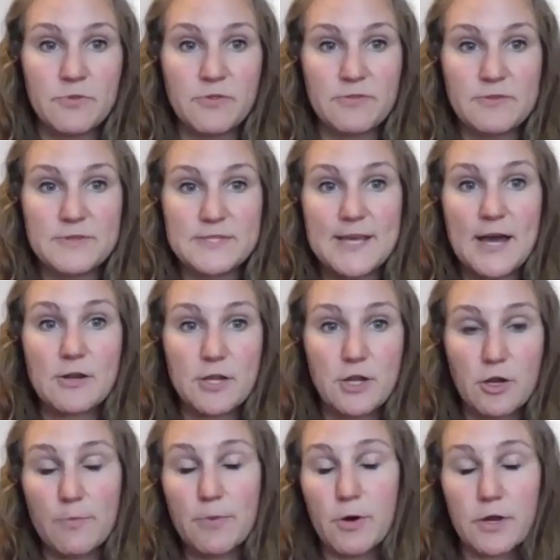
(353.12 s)
scouting
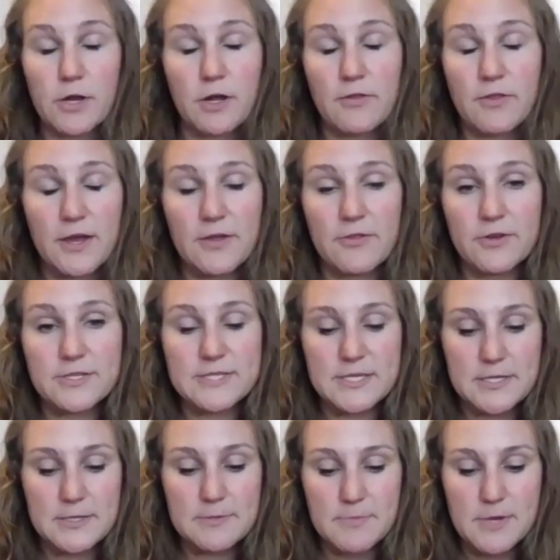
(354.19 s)
your opponent on the other
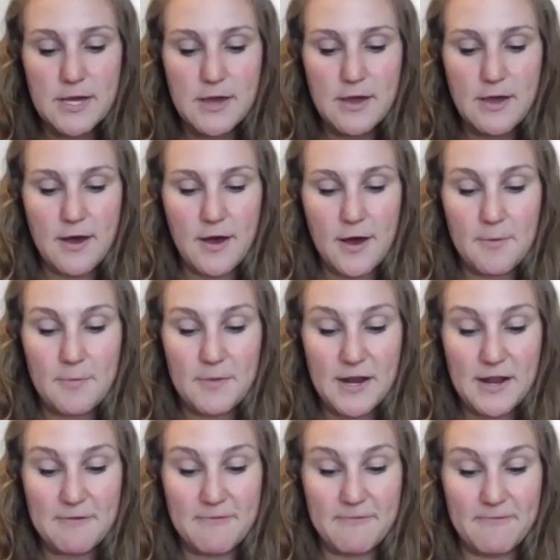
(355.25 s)
team. And
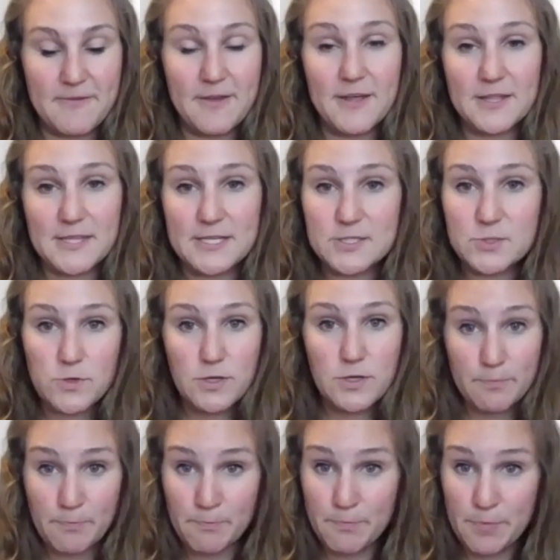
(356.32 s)
I feel like that's where a
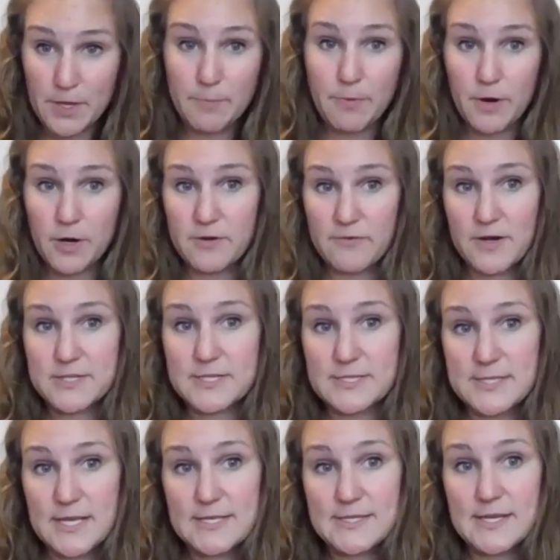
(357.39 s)
big part of our
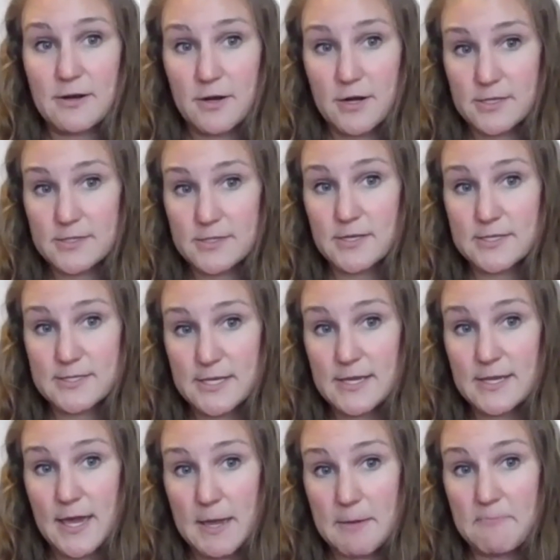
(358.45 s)
success at Arkansas State
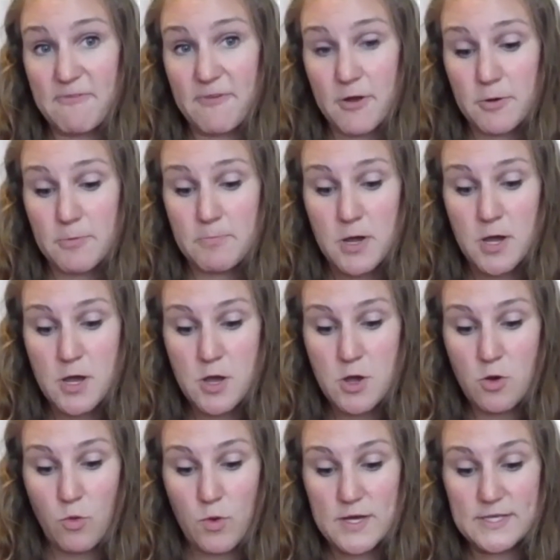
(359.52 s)
came from,
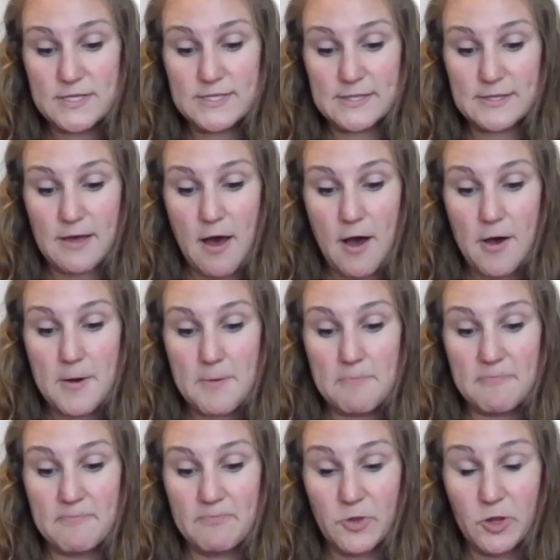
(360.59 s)
was
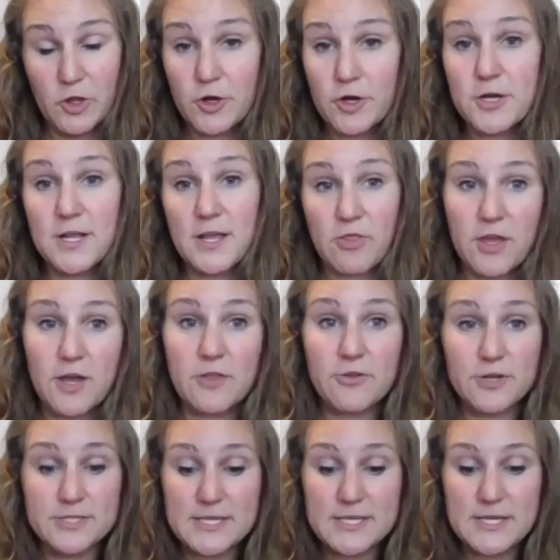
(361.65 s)
learning the other
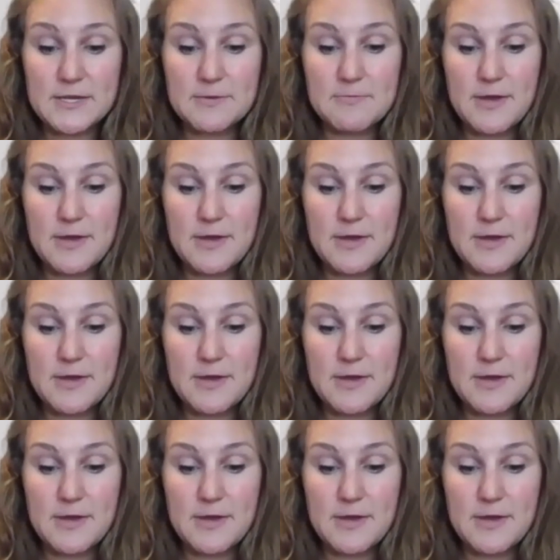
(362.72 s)
team